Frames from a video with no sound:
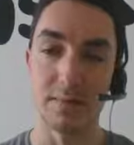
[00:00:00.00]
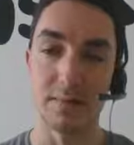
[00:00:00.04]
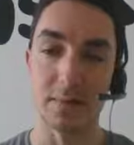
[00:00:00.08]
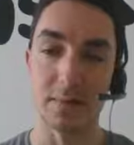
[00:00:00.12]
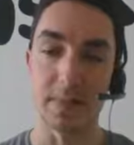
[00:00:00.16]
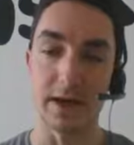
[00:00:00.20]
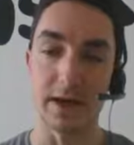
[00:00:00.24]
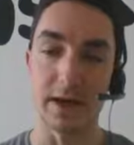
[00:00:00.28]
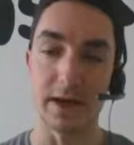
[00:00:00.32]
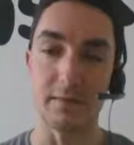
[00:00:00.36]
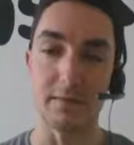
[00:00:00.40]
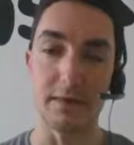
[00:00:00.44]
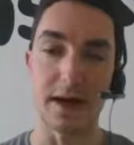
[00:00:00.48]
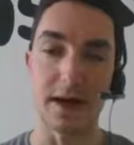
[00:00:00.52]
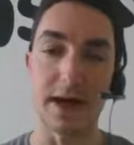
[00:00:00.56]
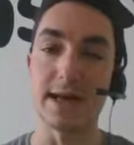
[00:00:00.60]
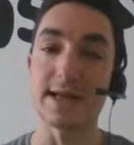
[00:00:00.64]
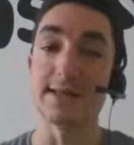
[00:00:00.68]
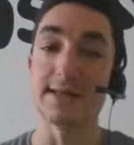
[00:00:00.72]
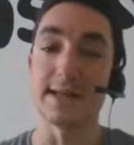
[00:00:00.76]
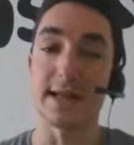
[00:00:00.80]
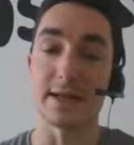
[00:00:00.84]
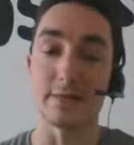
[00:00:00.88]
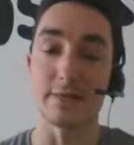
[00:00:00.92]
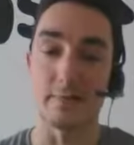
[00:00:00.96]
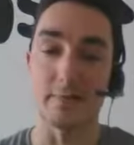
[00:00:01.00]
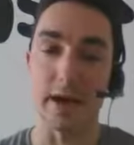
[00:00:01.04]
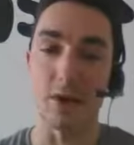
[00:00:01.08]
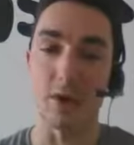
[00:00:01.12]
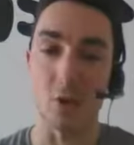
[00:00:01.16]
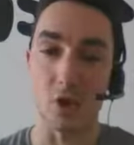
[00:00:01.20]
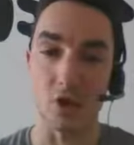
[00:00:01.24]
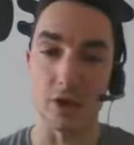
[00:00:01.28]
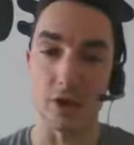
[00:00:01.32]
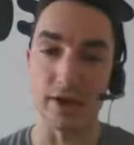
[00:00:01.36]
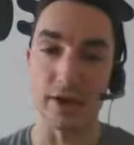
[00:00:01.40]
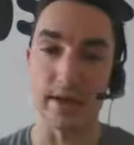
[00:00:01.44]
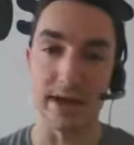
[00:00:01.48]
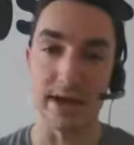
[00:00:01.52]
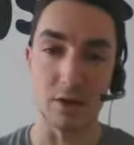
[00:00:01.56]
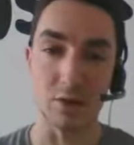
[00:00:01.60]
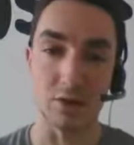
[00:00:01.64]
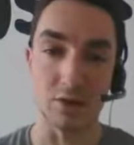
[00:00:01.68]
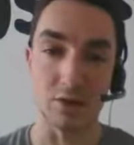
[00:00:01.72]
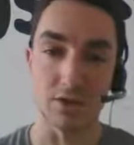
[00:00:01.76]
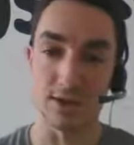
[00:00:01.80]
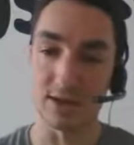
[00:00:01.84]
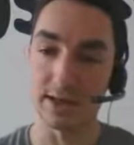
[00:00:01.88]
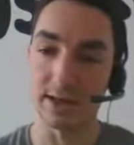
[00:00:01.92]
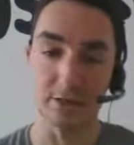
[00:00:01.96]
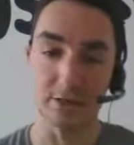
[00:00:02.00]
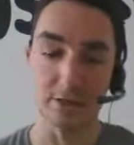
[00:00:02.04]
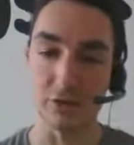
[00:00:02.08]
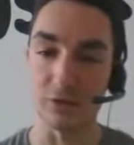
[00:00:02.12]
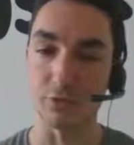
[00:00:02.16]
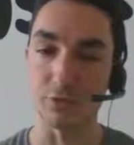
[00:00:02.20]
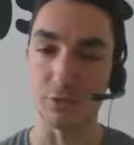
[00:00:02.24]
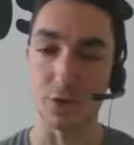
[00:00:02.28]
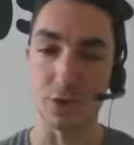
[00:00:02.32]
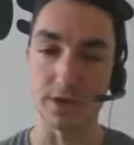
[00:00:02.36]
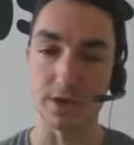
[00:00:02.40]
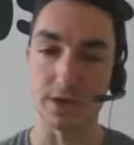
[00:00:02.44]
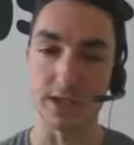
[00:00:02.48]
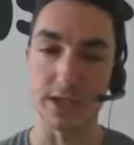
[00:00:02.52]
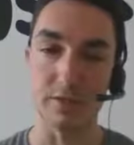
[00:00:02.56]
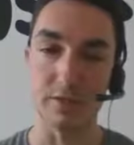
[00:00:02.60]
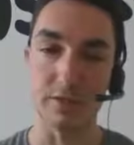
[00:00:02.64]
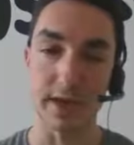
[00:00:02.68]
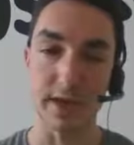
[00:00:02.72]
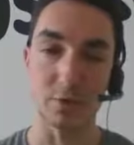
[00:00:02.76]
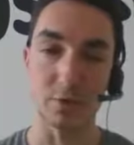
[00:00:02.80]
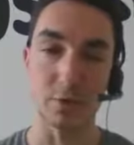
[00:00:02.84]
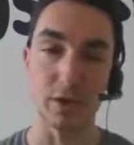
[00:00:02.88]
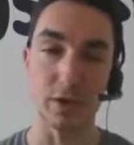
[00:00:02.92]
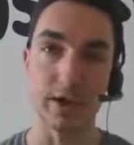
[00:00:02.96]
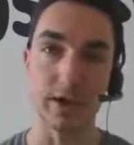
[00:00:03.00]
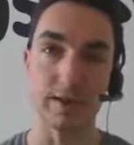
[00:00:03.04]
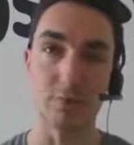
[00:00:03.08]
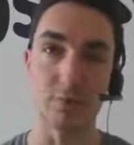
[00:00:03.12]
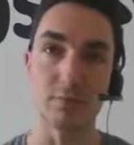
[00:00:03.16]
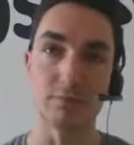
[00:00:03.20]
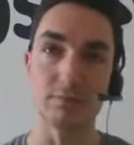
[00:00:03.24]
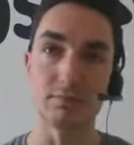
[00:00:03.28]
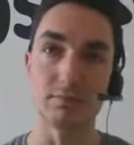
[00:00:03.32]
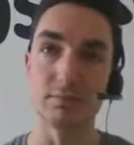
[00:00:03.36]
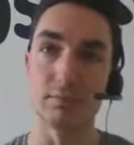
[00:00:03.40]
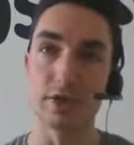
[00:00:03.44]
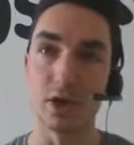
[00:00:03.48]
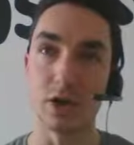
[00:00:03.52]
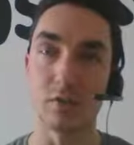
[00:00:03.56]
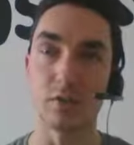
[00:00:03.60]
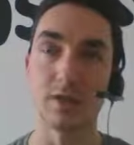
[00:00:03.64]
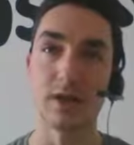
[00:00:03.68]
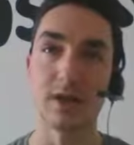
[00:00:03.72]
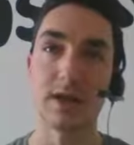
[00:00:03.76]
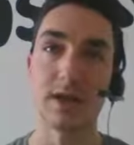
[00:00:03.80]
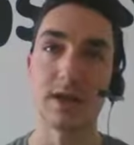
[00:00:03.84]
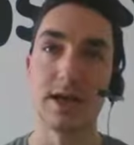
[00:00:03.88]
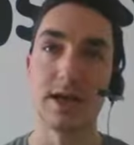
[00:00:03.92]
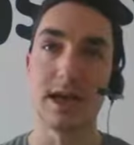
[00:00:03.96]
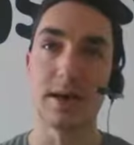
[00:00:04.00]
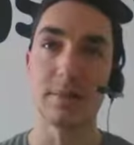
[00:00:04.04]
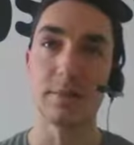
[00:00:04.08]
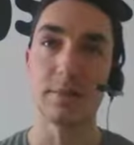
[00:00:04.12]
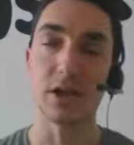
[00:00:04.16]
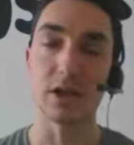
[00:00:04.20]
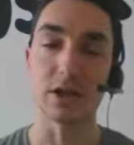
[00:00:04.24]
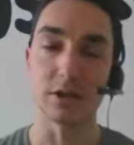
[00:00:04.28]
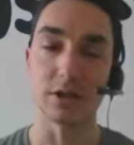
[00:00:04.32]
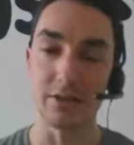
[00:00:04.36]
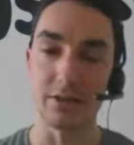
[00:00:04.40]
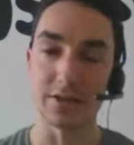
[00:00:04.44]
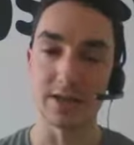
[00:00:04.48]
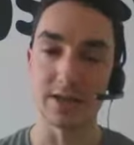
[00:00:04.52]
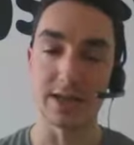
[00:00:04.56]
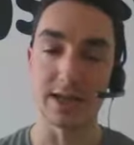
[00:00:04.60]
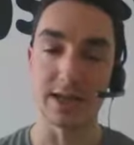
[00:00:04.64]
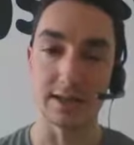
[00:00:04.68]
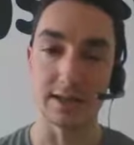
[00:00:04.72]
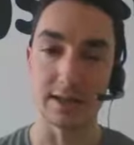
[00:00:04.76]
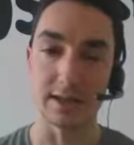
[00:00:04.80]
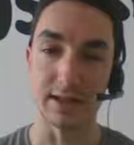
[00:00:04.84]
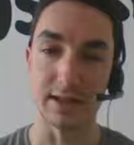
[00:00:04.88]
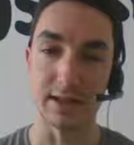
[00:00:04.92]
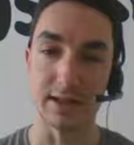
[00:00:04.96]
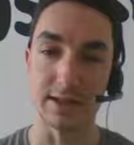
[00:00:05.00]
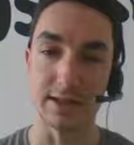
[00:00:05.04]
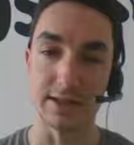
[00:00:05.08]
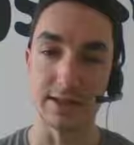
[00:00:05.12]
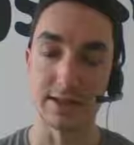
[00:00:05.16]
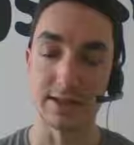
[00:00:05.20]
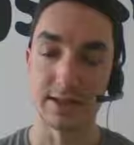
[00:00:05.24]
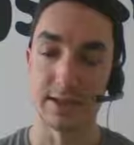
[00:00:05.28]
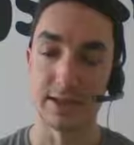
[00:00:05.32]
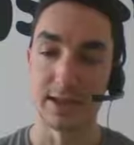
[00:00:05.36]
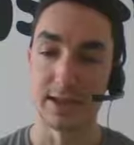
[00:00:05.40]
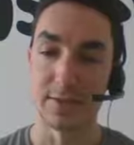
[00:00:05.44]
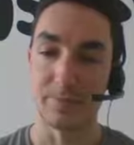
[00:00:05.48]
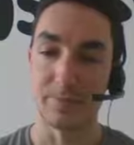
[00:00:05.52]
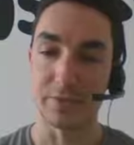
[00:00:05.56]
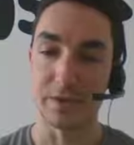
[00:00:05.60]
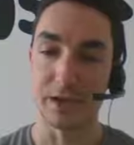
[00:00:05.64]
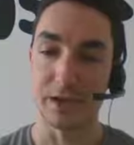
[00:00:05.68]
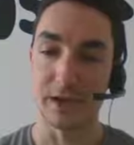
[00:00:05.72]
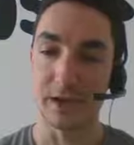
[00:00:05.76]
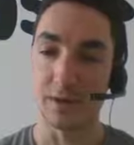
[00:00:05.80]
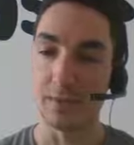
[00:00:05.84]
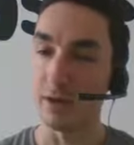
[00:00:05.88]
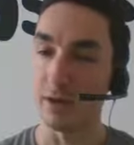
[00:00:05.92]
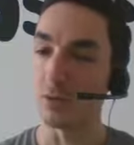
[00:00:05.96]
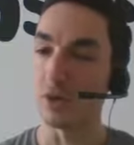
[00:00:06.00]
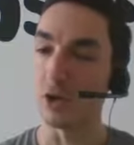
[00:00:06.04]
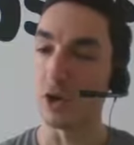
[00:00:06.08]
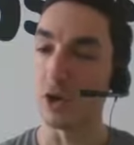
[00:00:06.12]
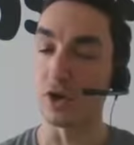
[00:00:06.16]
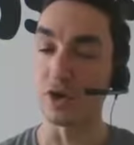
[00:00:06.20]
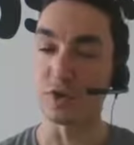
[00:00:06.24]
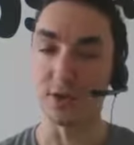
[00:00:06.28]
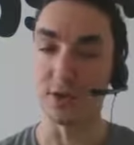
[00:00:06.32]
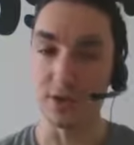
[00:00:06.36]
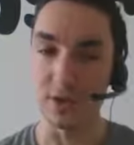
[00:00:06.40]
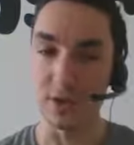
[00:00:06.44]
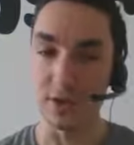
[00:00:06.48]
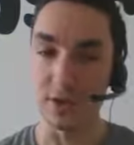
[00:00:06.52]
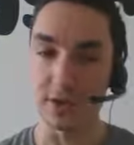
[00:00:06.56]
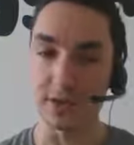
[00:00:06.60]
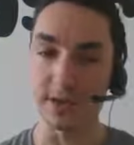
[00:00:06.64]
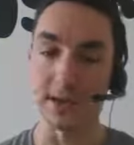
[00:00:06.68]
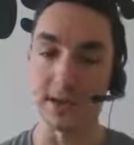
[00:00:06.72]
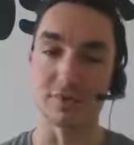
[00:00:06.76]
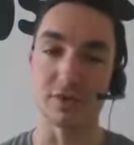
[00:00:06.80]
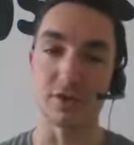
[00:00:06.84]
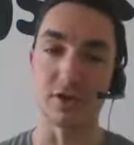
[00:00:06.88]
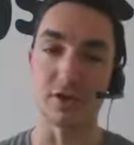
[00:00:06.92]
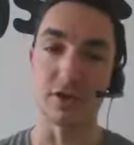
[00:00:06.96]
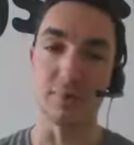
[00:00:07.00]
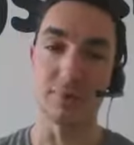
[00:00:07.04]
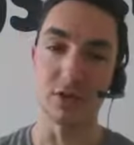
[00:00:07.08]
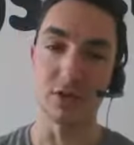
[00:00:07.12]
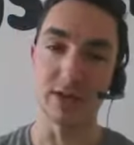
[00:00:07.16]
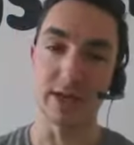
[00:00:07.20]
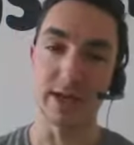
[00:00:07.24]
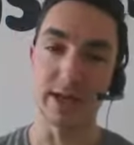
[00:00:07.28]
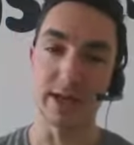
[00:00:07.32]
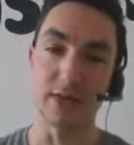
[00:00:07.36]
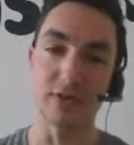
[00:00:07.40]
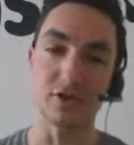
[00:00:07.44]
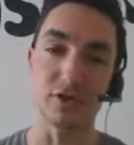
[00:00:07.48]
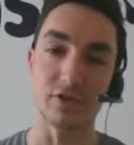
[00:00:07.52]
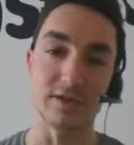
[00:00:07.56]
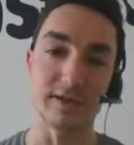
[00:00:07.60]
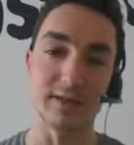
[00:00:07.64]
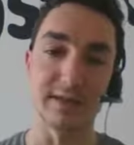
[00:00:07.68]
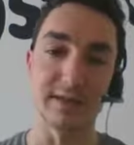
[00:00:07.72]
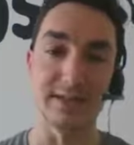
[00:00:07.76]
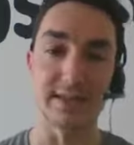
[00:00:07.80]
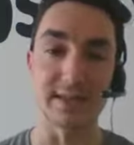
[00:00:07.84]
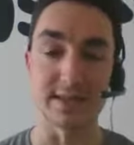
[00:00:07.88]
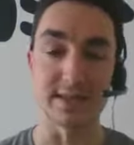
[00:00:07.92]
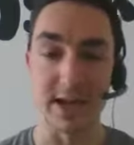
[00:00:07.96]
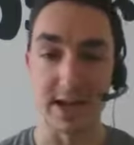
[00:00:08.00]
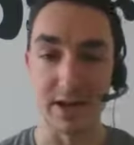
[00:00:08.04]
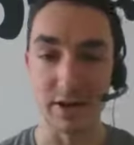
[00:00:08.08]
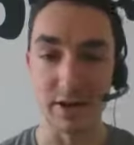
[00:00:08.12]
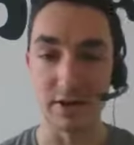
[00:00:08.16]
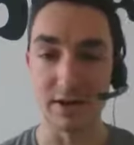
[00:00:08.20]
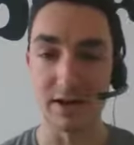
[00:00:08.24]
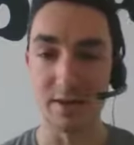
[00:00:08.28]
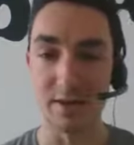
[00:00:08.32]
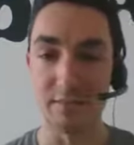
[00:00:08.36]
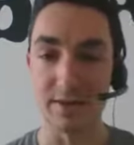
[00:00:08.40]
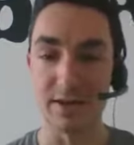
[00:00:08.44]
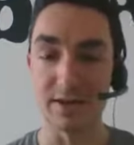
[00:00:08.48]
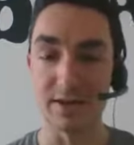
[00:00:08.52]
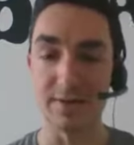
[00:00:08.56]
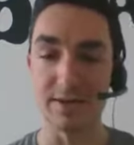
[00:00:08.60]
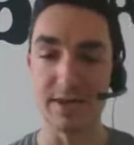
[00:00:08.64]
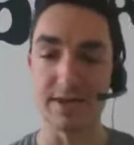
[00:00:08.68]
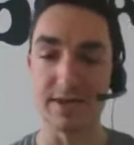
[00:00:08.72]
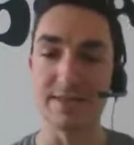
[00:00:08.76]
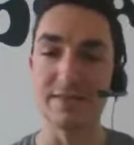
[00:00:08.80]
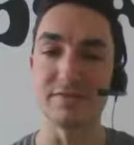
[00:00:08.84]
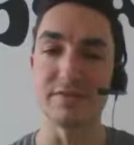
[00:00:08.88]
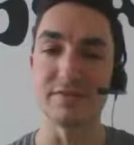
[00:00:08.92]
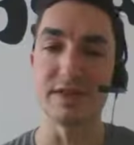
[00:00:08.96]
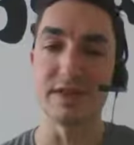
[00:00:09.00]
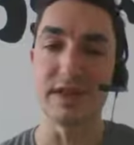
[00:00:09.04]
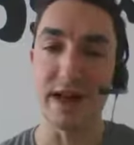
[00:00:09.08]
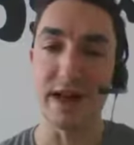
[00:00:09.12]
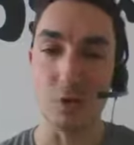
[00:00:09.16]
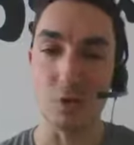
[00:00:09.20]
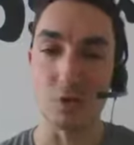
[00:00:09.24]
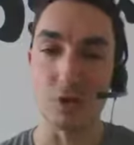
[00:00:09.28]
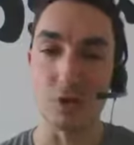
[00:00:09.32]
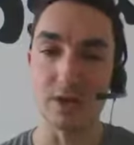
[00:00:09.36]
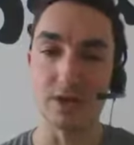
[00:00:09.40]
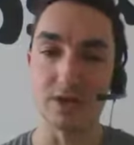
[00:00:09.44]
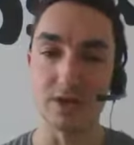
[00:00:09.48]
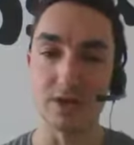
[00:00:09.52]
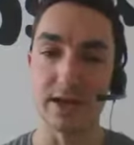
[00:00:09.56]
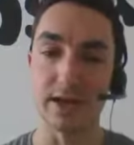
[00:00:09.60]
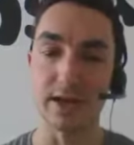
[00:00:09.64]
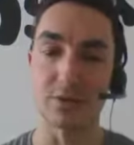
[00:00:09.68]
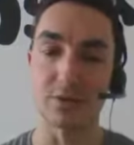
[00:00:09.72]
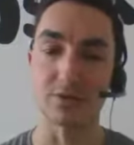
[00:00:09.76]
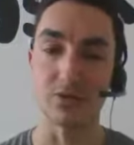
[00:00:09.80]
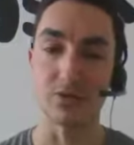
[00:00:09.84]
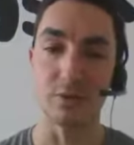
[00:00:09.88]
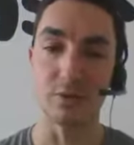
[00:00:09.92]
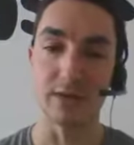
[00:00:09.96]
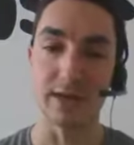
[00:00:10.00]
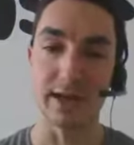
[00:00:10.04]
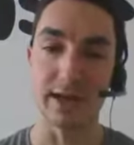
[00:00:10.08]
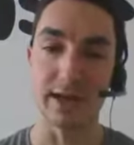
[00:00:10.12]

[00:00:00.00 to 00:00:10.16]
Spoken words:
I set my working hours, and then it just works out that way. And, I'm not losing any clients. And we're also using it for communication inside our company, because even now we're international.